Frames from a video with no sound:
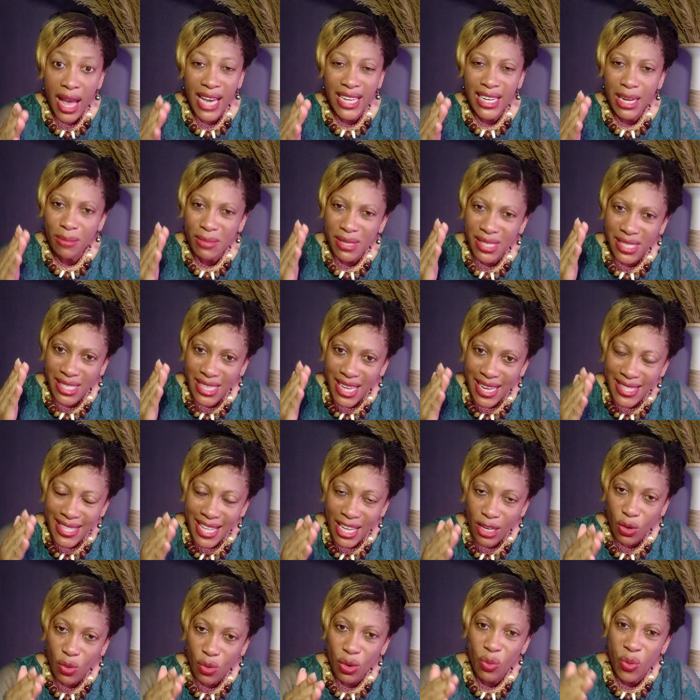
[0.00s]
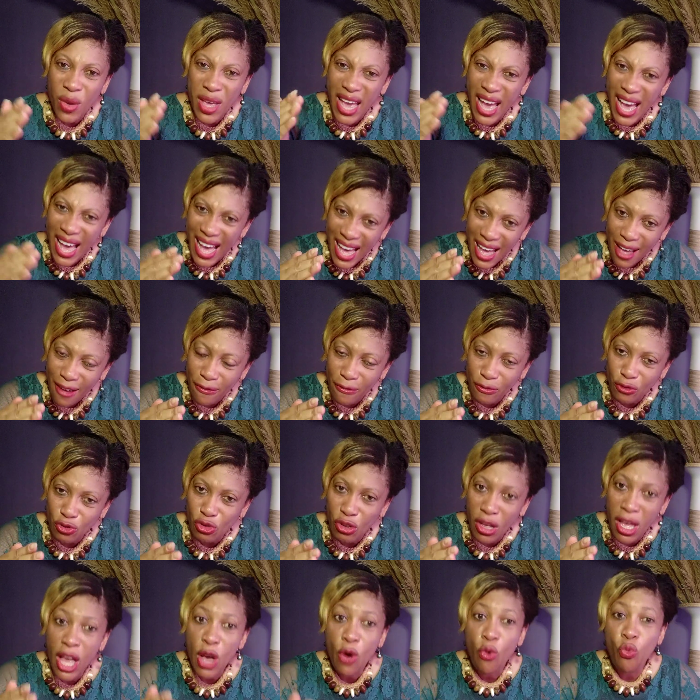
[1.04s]
And I'm saying that we have
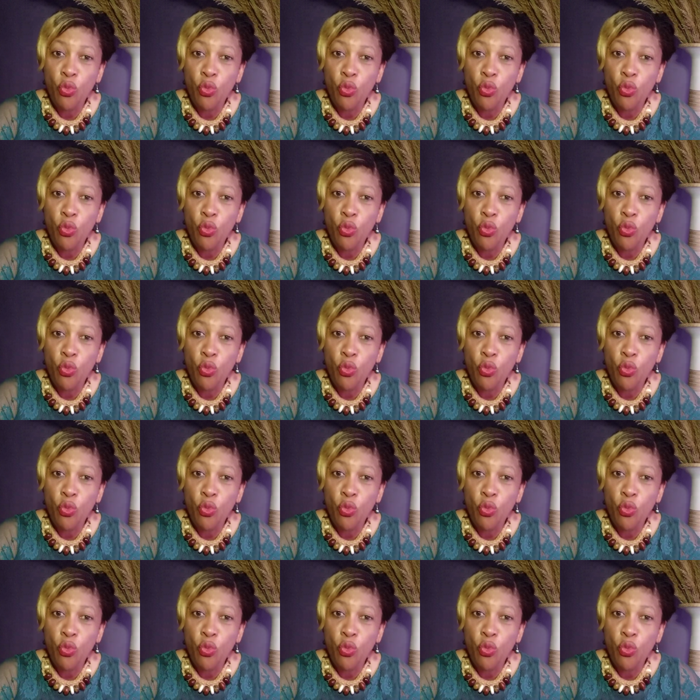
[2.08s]
to,